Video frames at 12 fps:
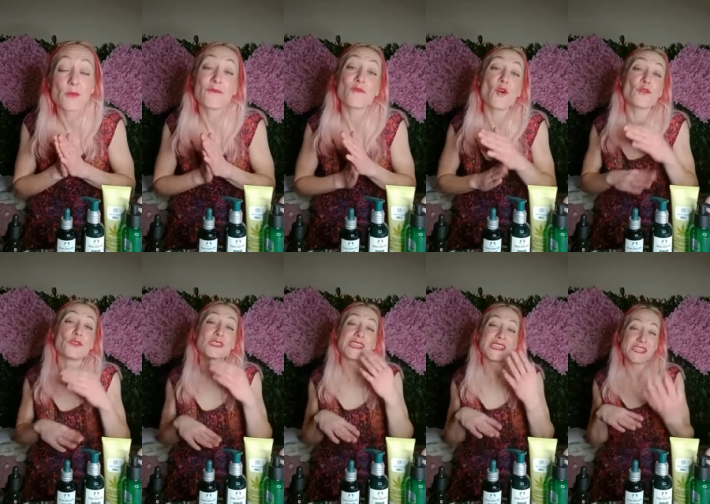We've got
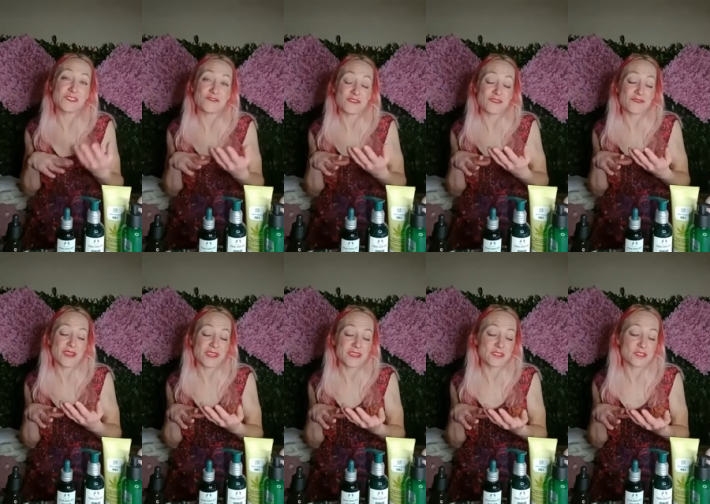the tea tree
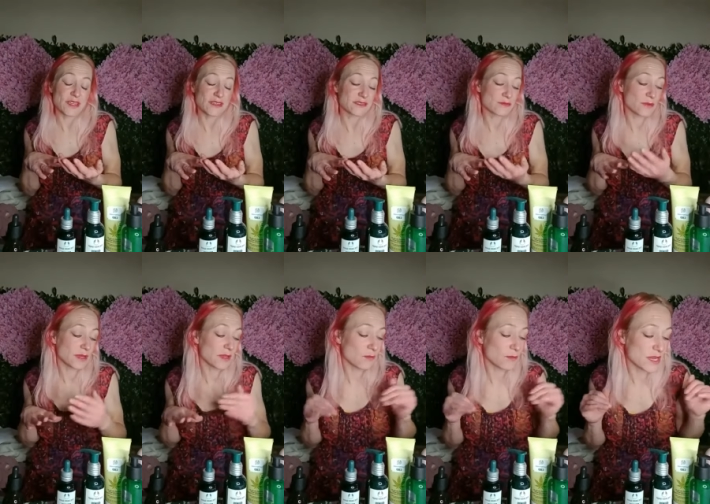range as
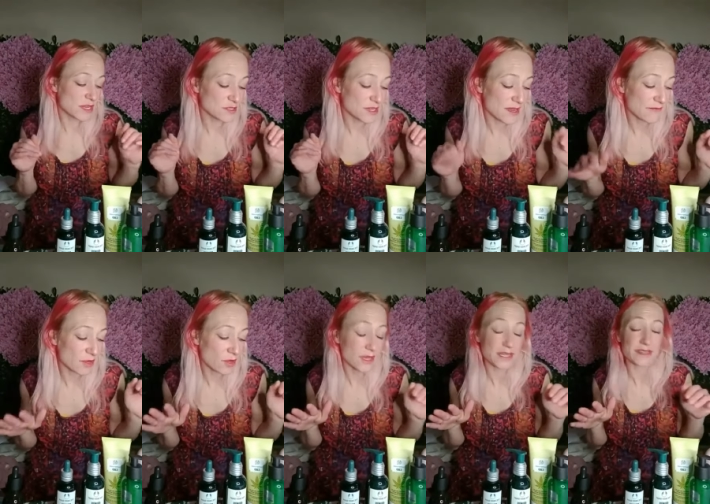well, which I haven't
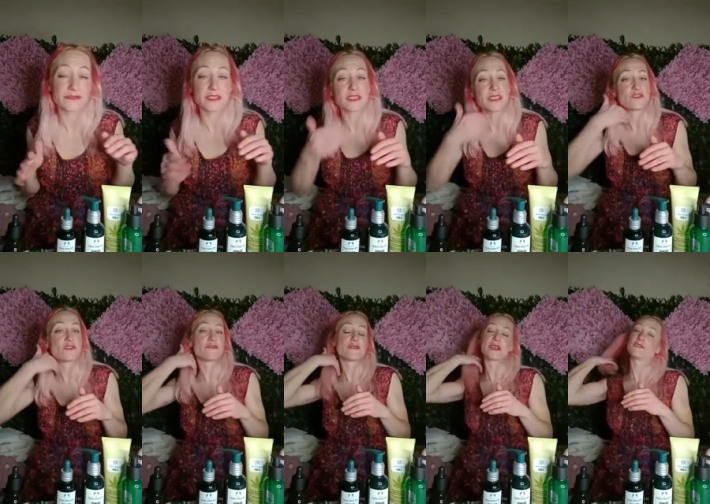got any of the tea
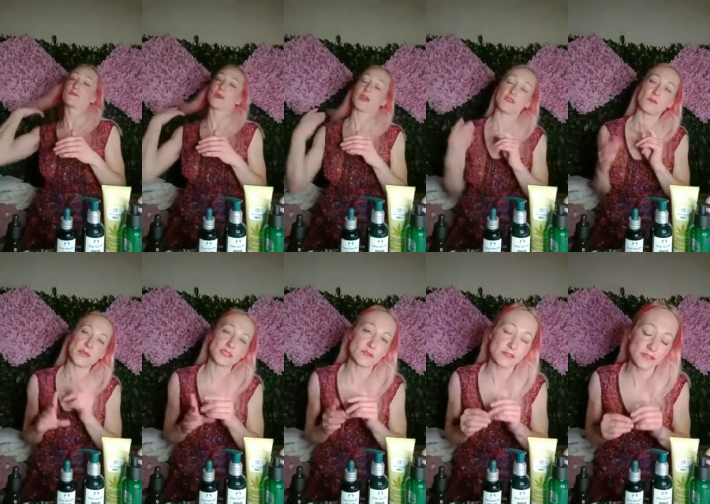tree range, but I know
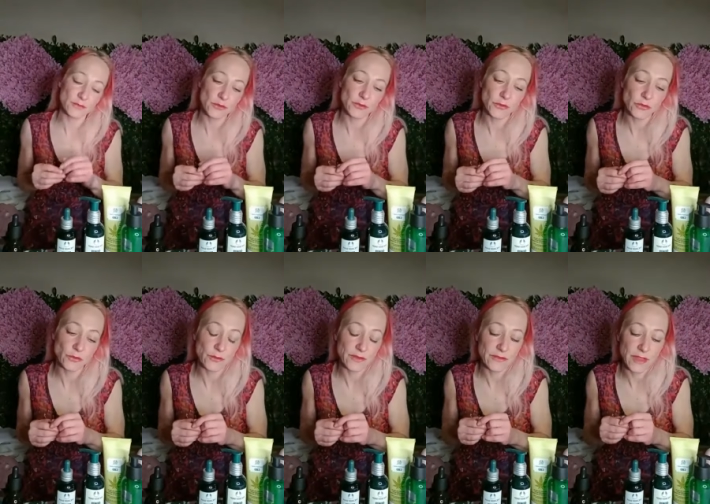my daughter wants
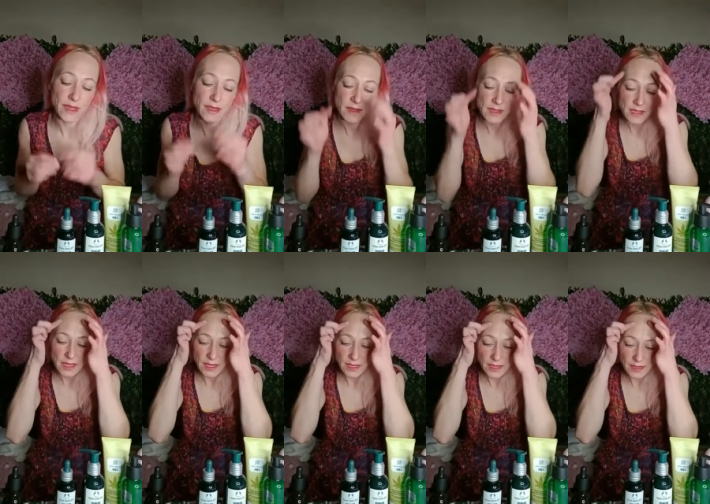some of that.
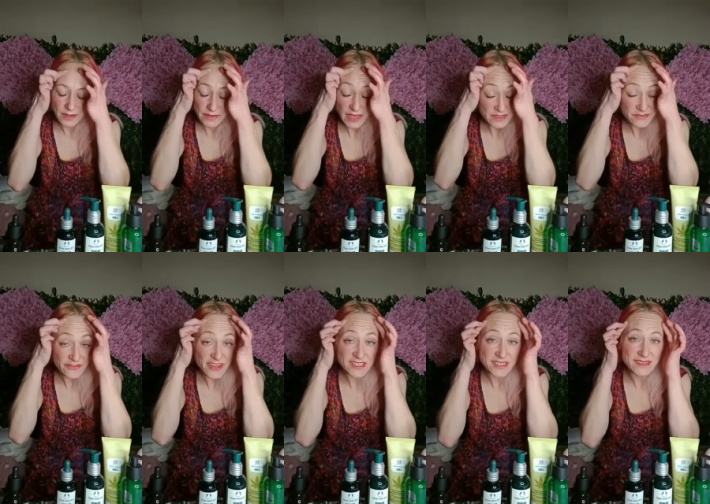That's
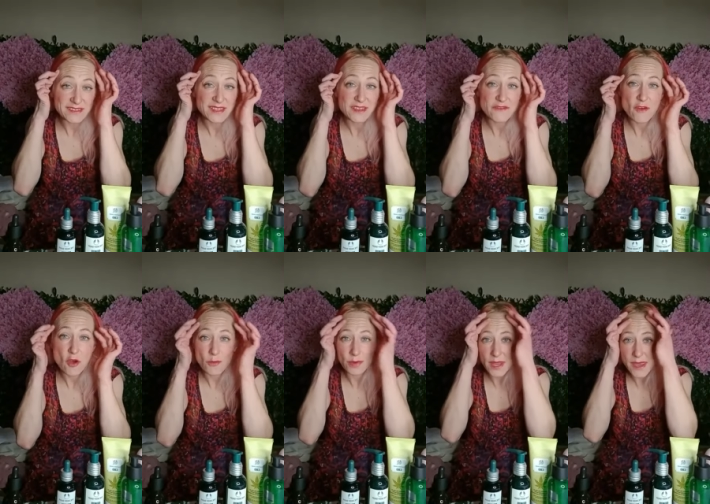fantastic
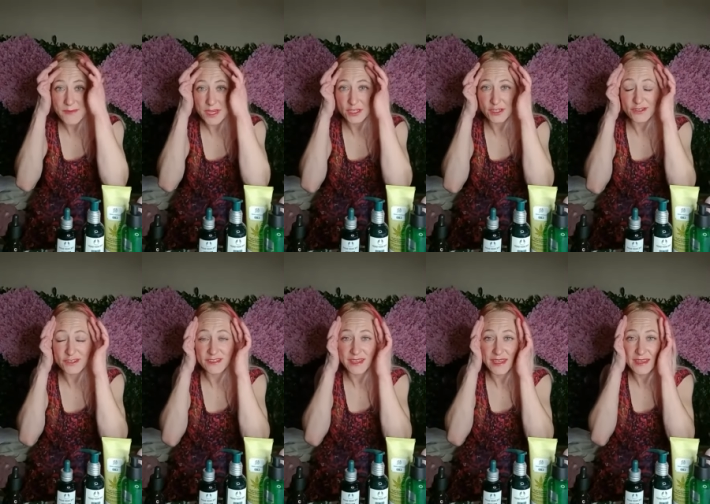for blemished
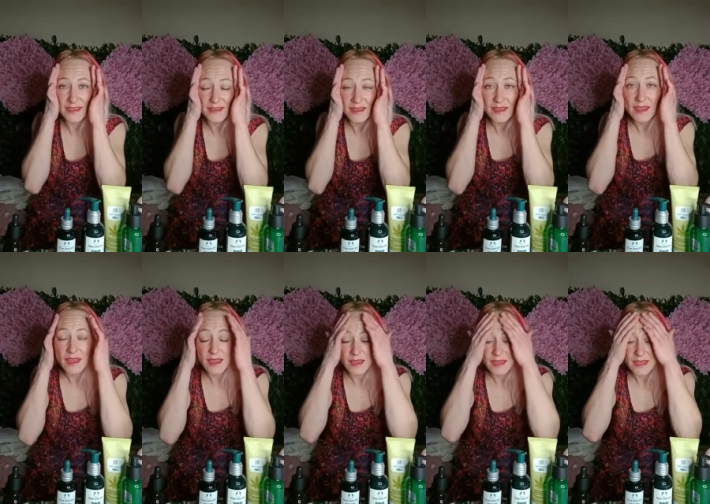skin,
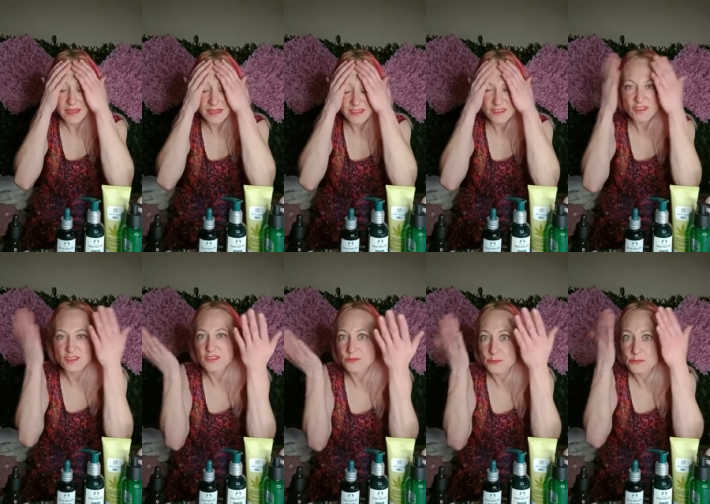so
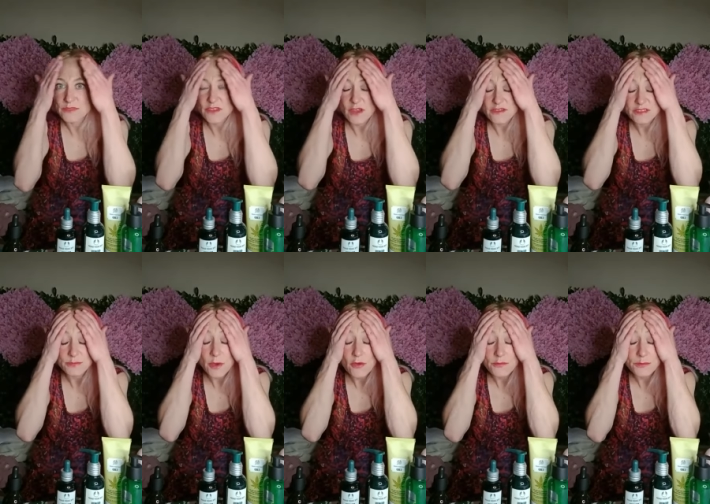sort of
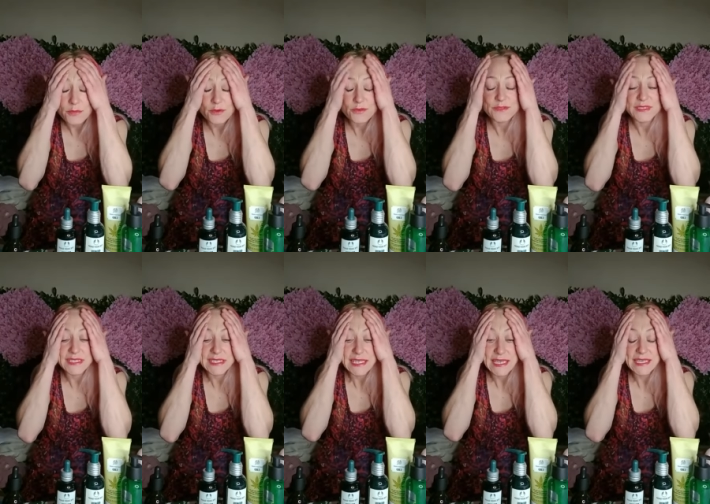spot prone
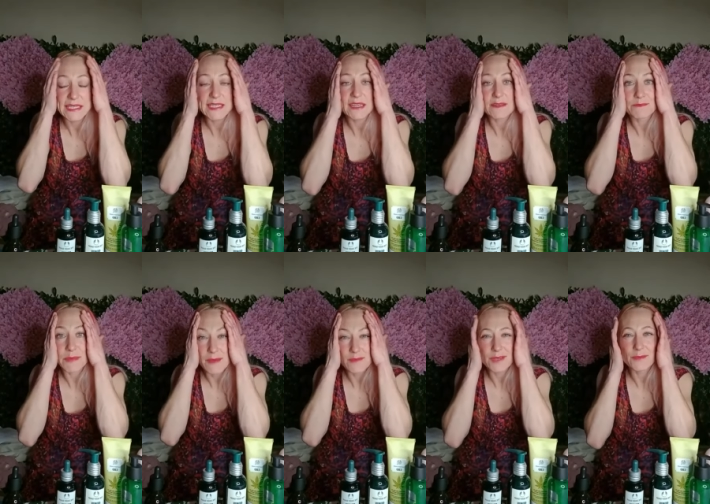skin that
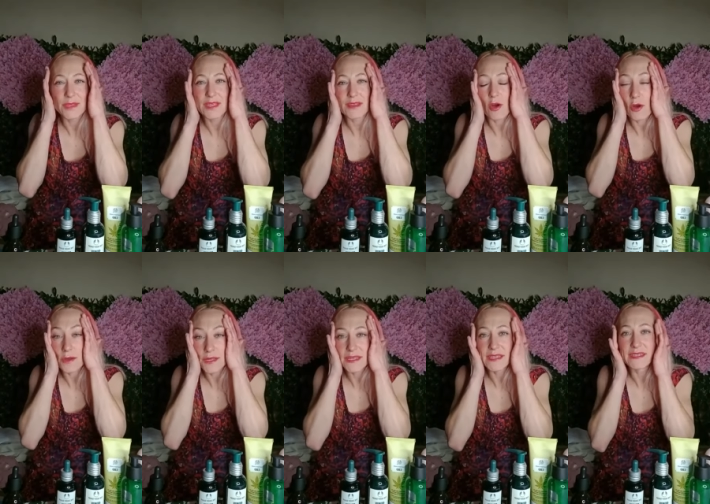might be a bit
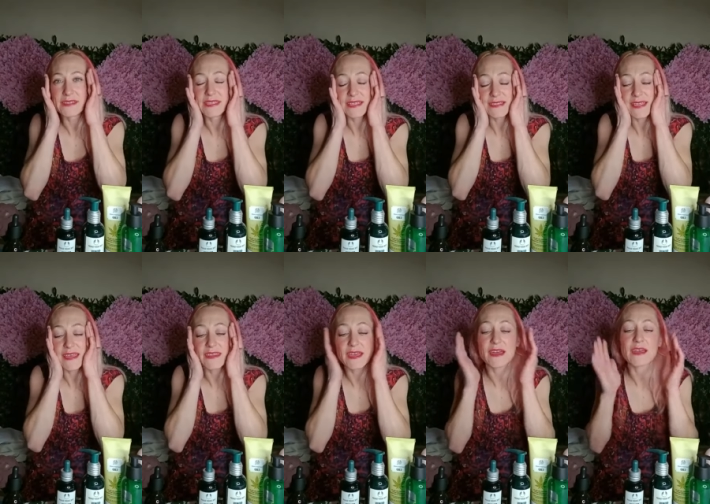oily and things
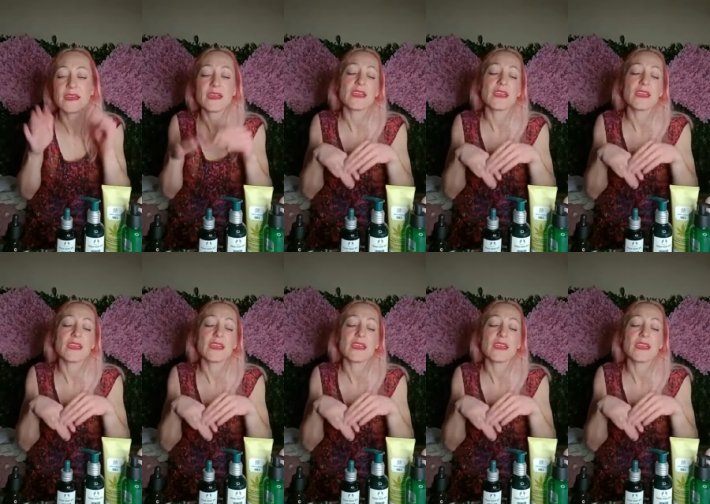like that.